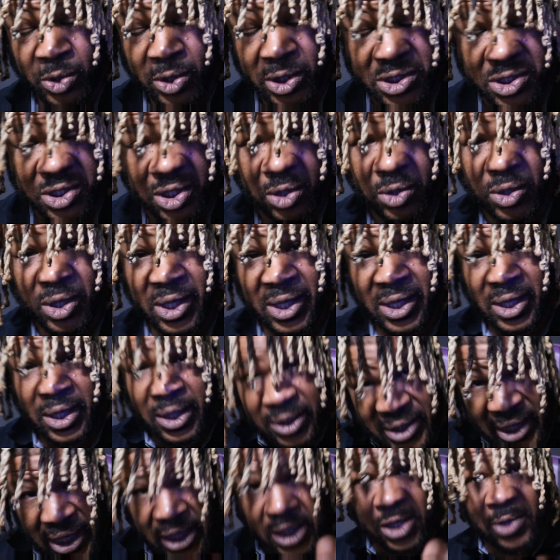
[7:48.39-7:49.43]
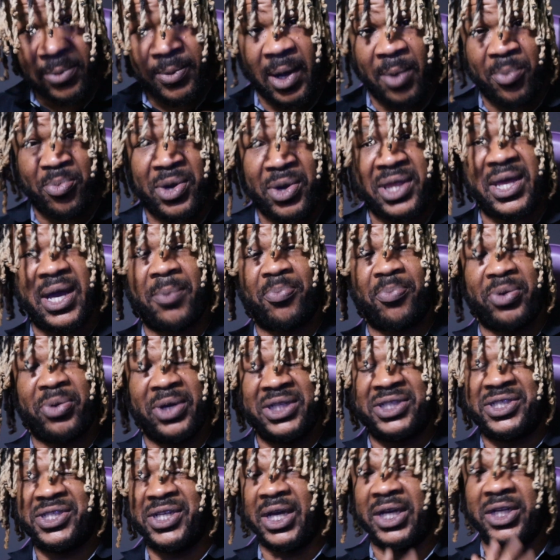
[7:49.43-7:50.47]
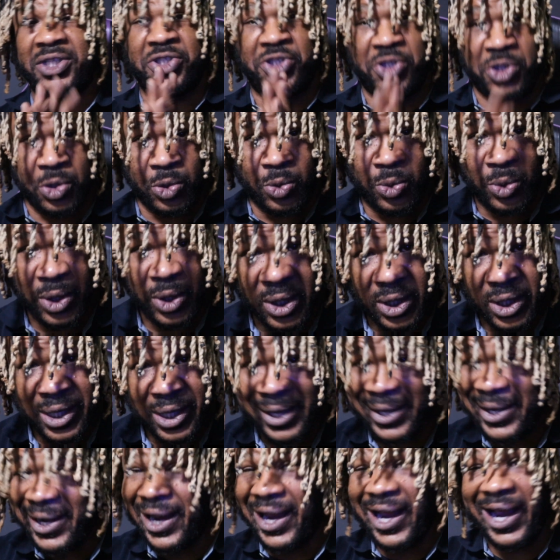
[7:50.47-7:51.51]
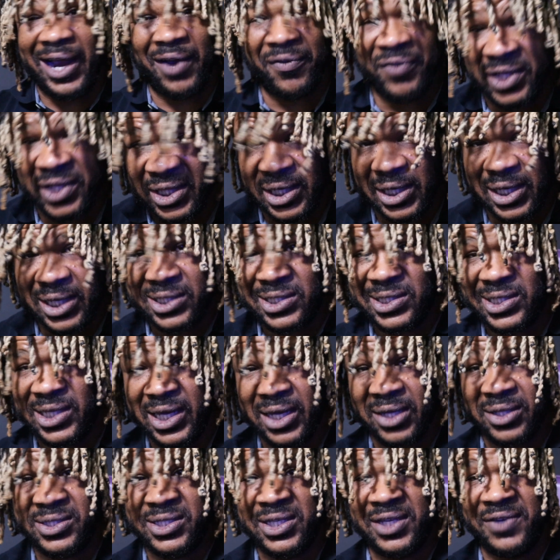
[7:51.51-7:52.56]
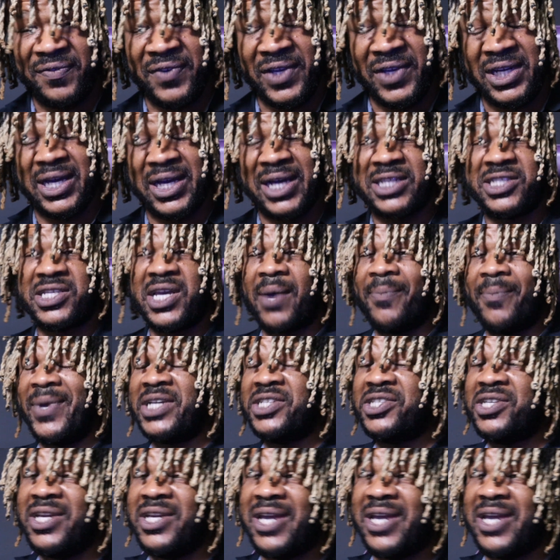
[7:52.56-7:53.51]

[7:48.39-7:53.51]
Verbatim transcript: So thank you, my brother. I appreciate you and everything that CLTV does. Y'all make sure y'all